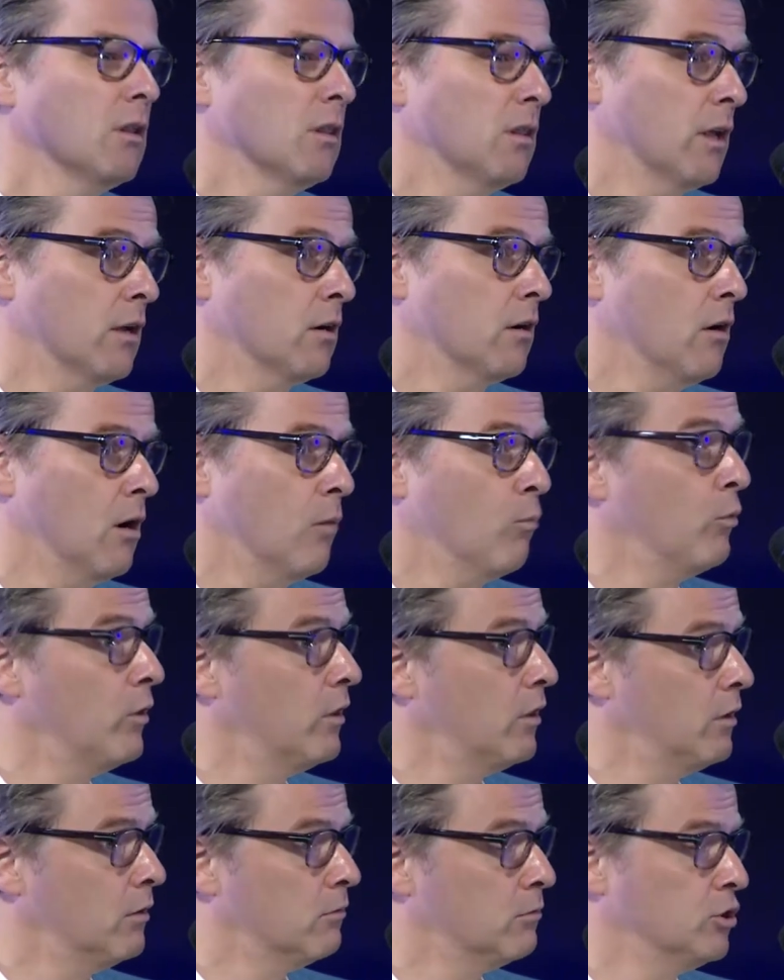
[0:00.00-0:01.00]
Then come
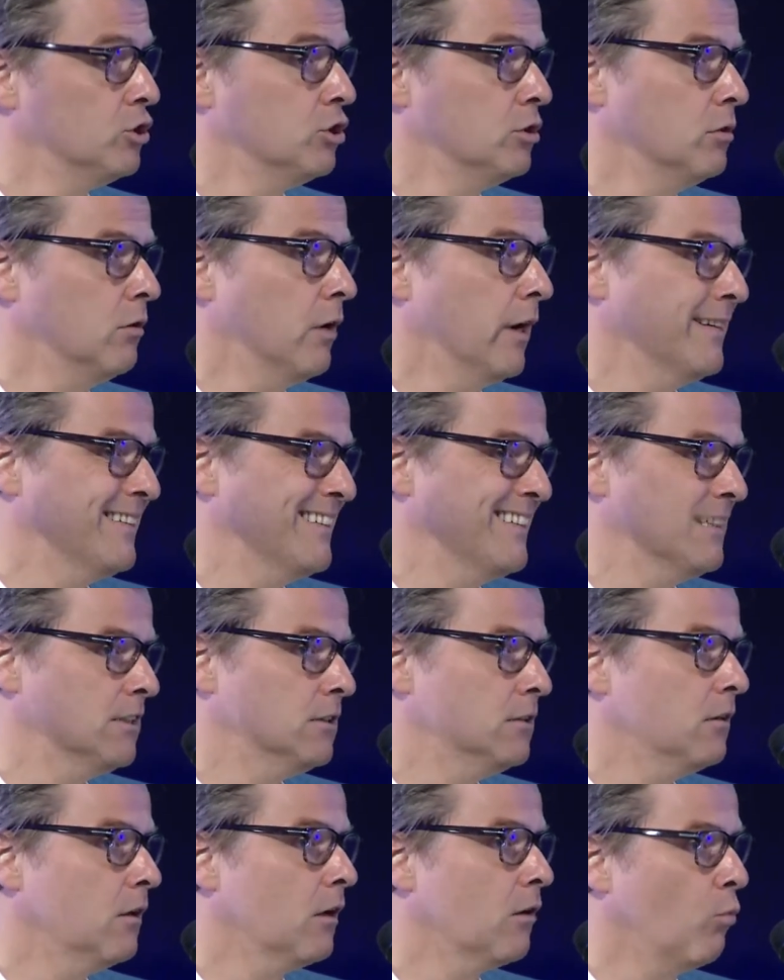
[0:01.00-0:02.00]
with the original
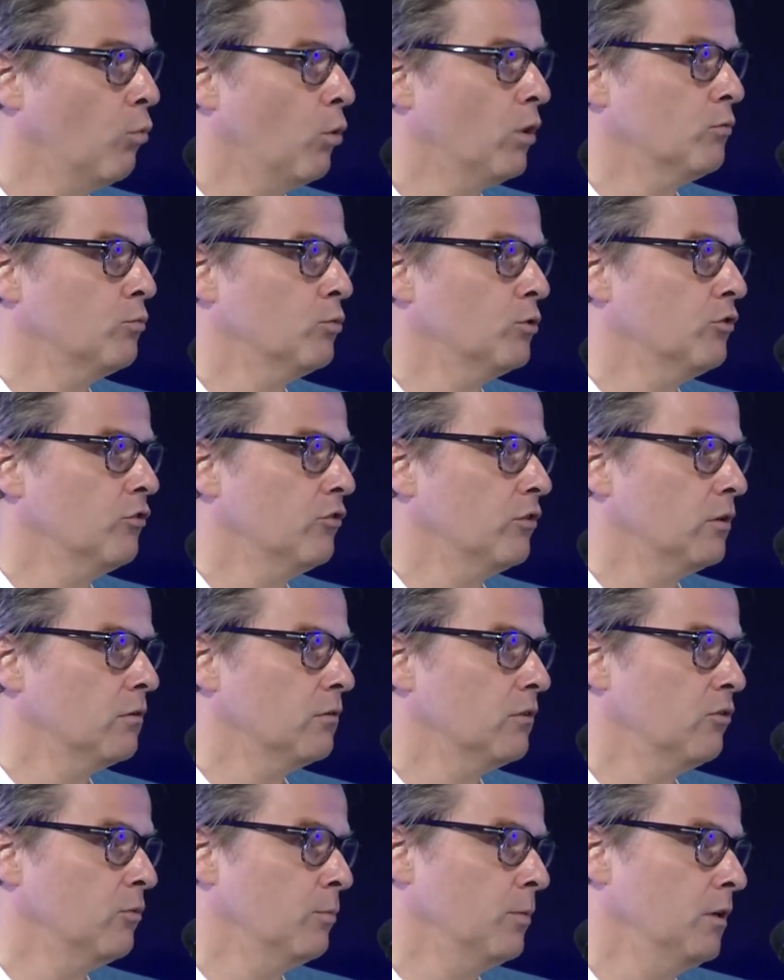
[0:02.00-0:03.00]
idea, like what would a
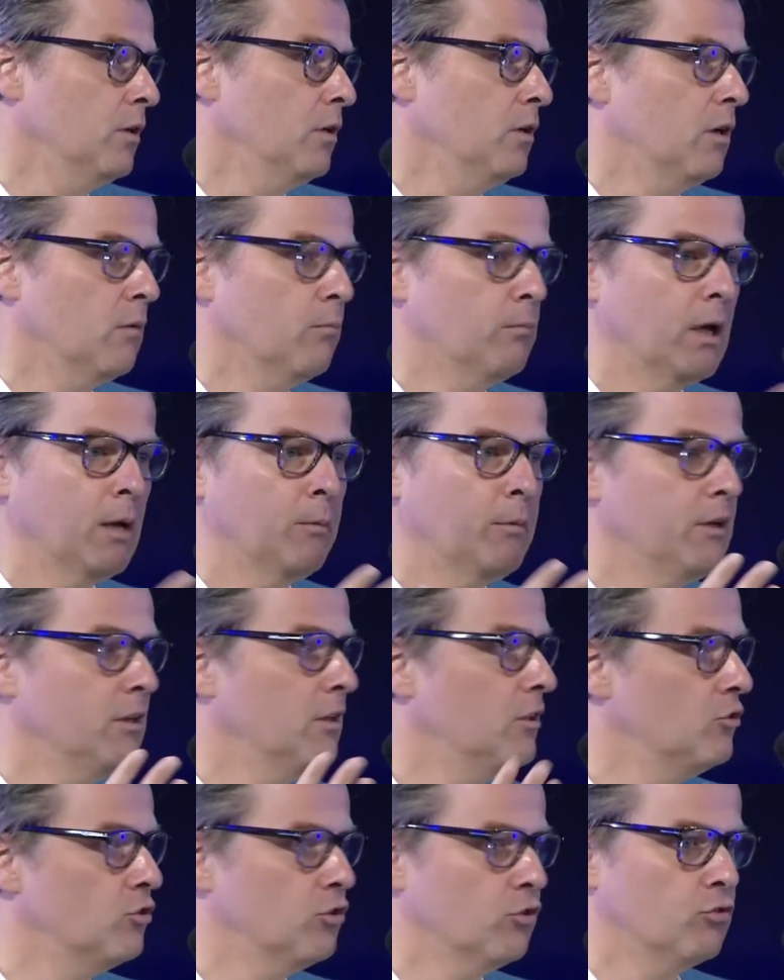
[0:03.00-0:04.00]
series be, and
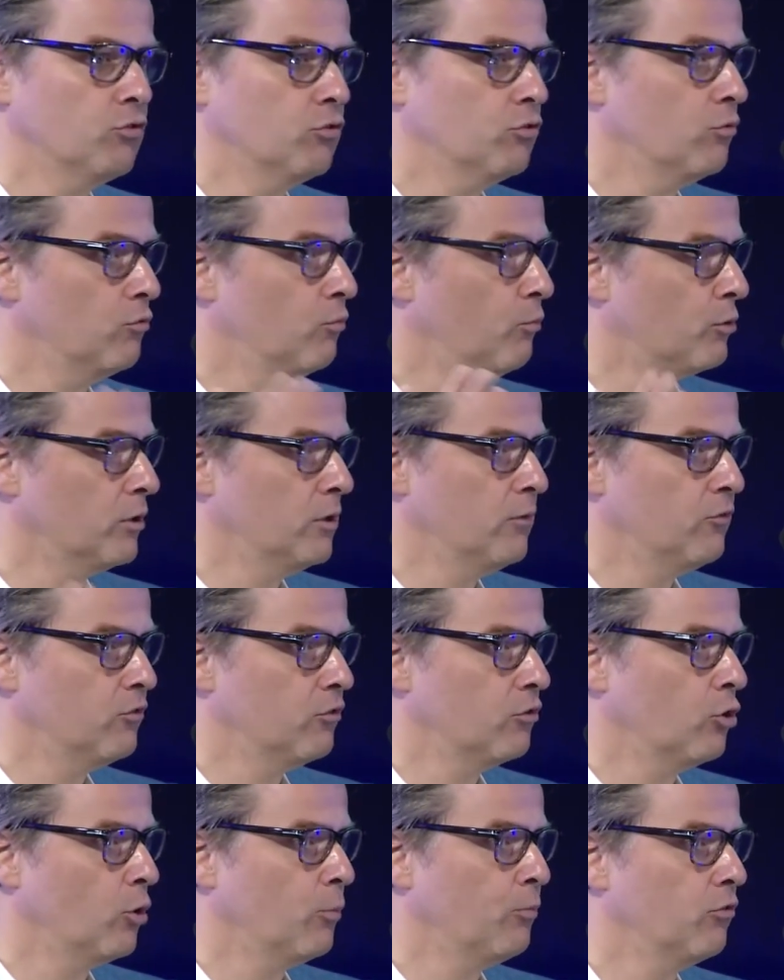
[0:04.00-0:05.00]
maybe in just a brief
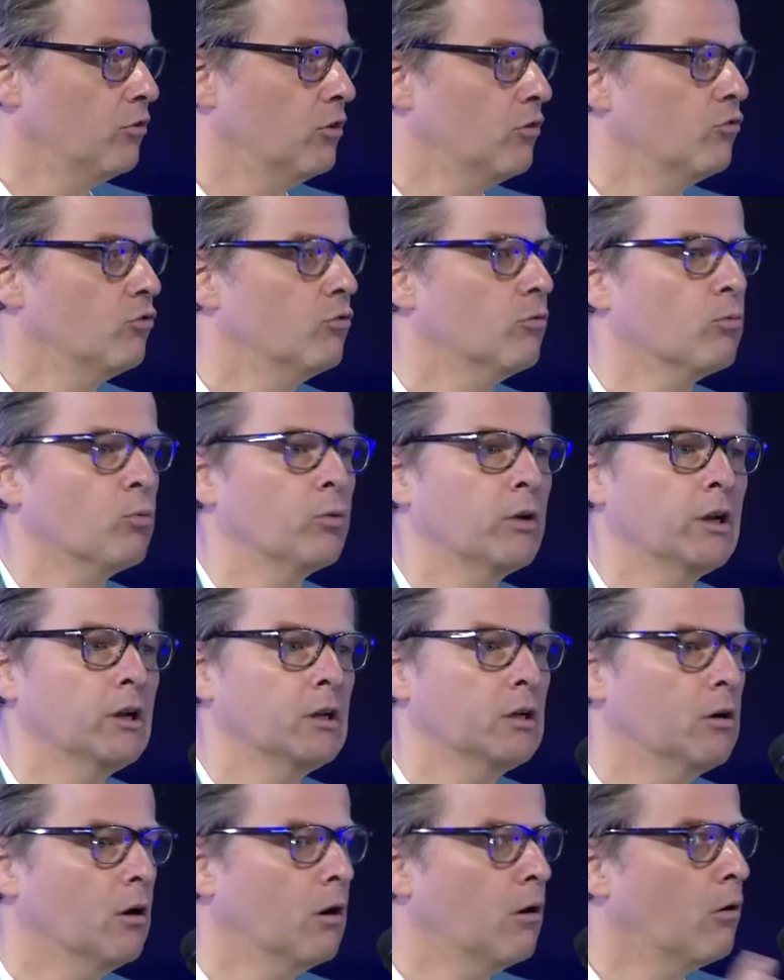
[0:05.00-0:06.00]
synopsis, to
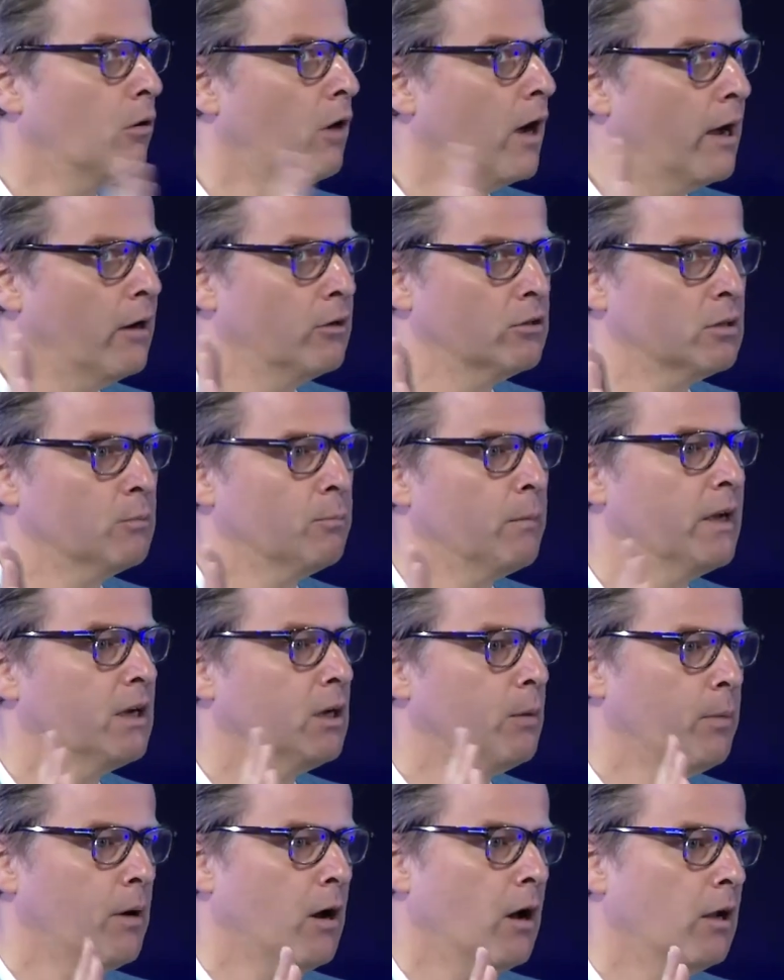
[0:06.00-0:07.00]
really go out and
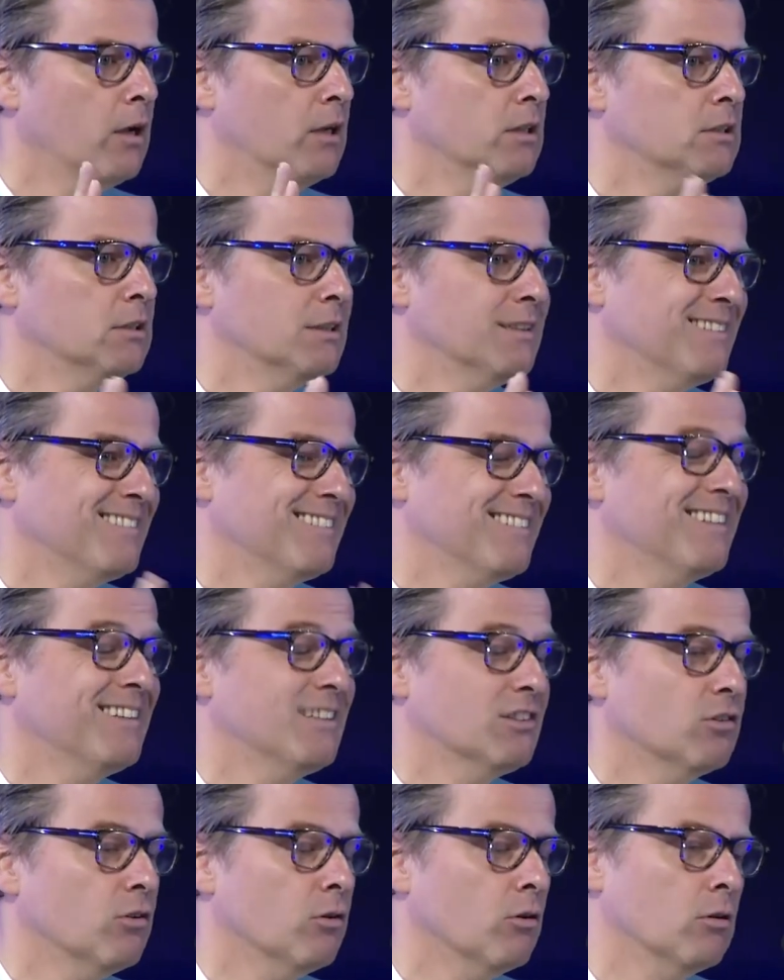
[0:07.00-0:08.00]
make a pilot.
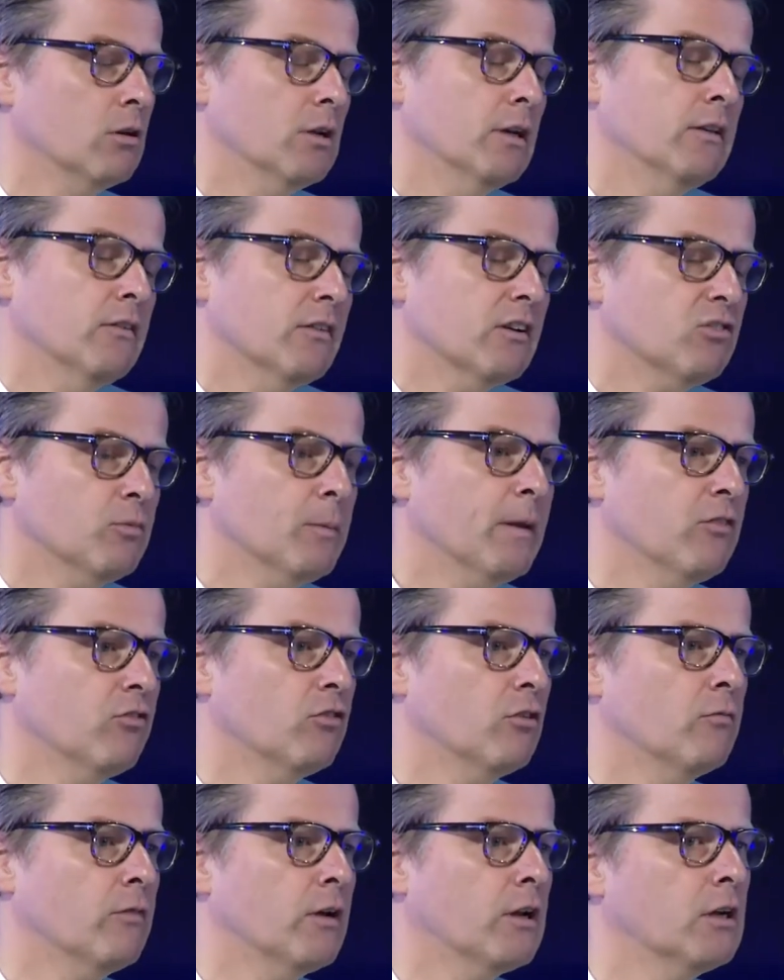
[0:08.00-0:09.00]
It's a lot, it's
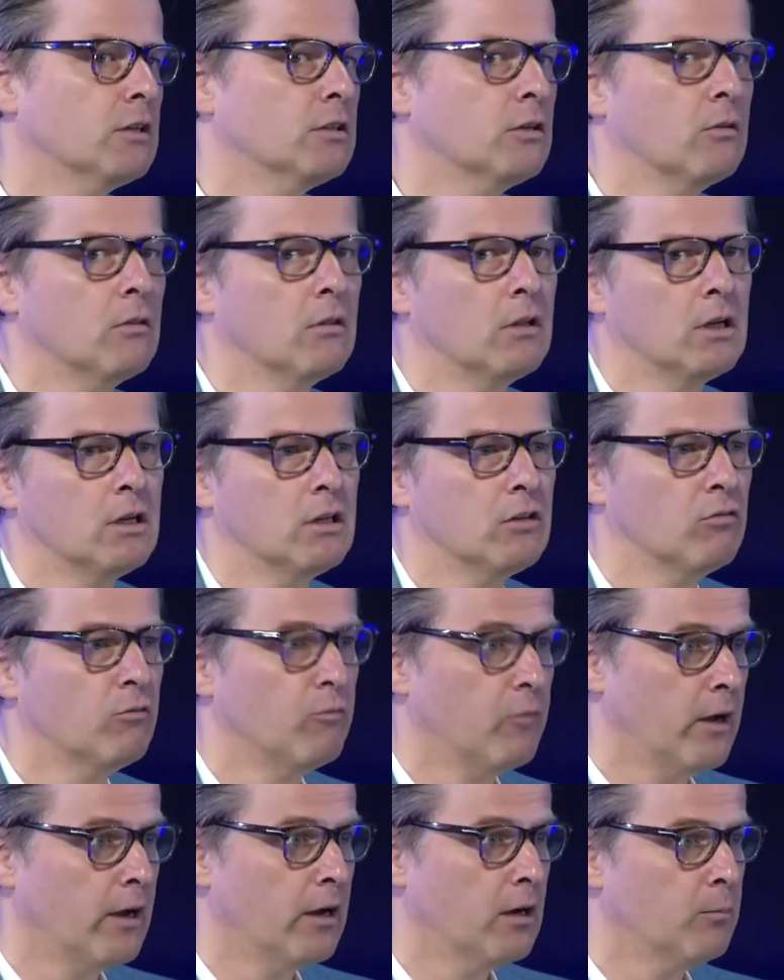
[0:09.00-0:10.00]
expensive, and I don't think it's
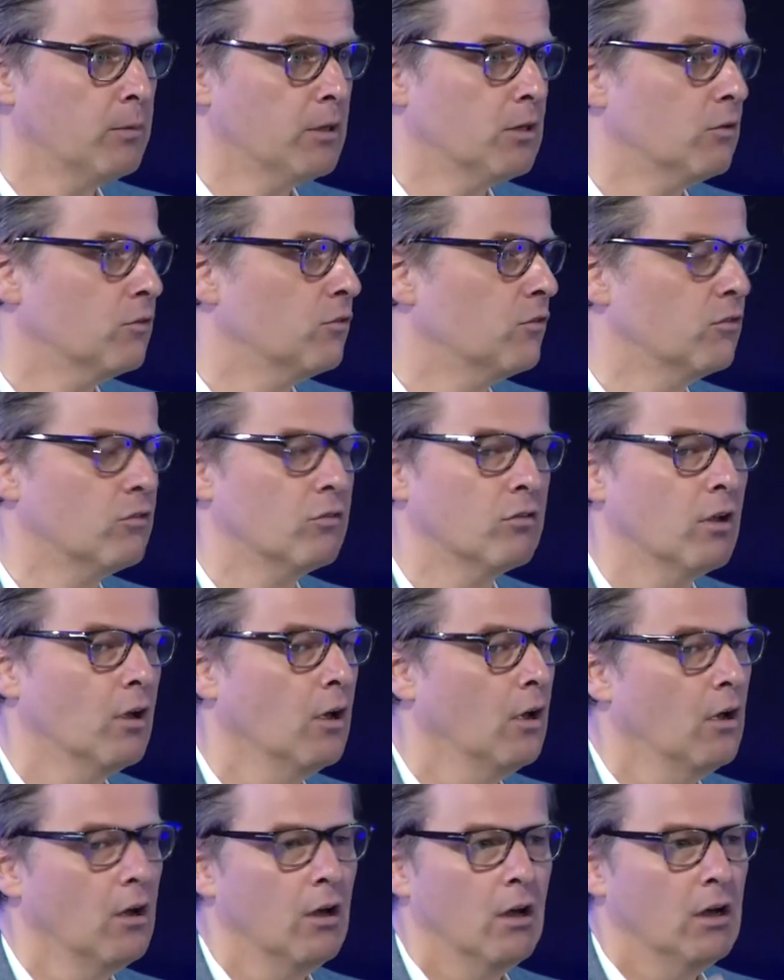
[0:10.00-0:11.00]
fair because
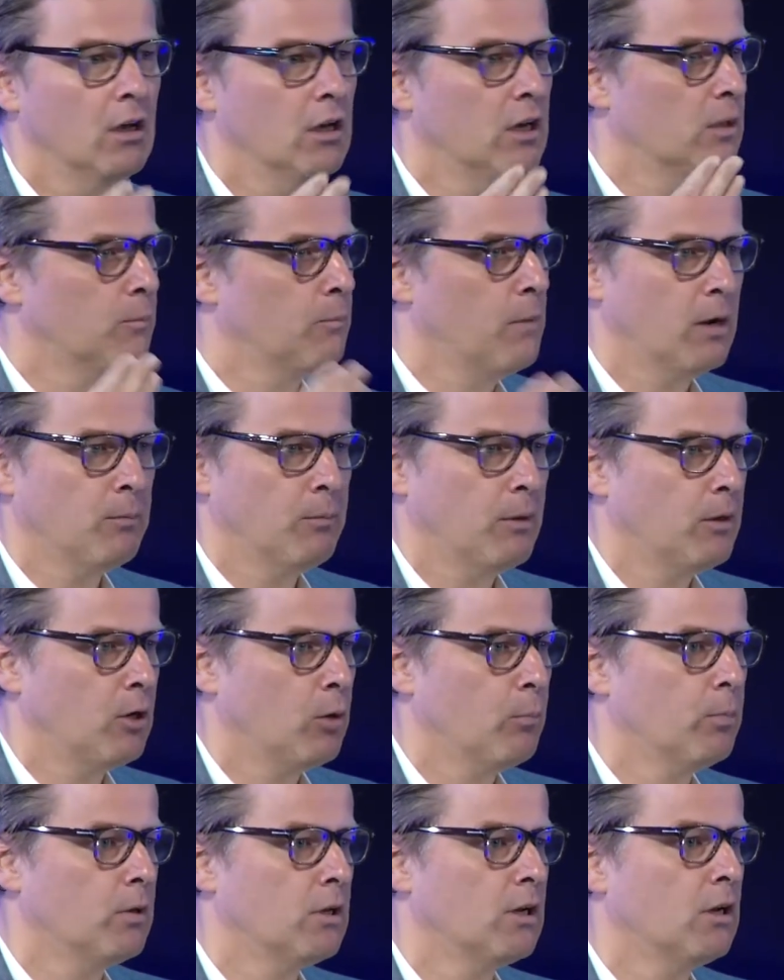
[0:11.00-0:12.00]
it might be
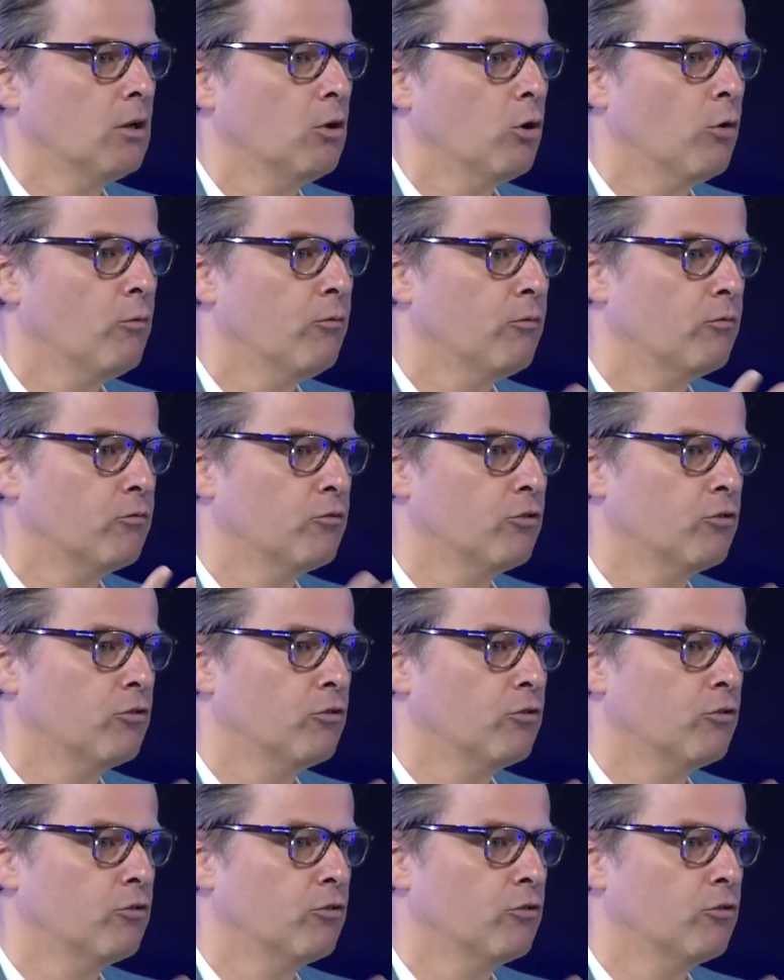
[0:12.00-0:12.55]
completely off.